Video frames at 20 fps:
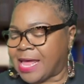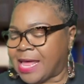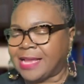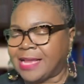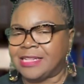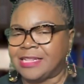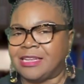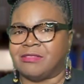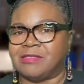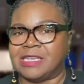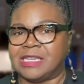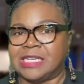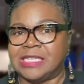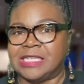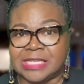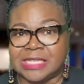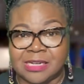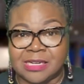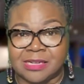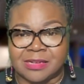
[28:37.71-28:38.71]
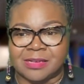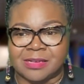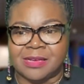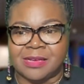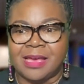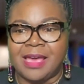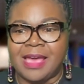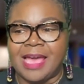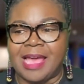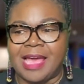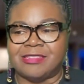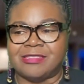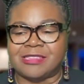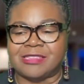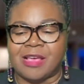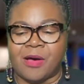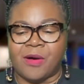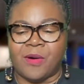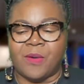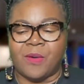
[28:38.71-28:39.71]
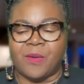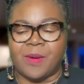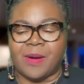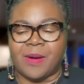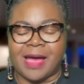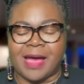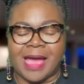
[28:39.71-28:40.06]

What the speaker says: Like there's an agenda, and so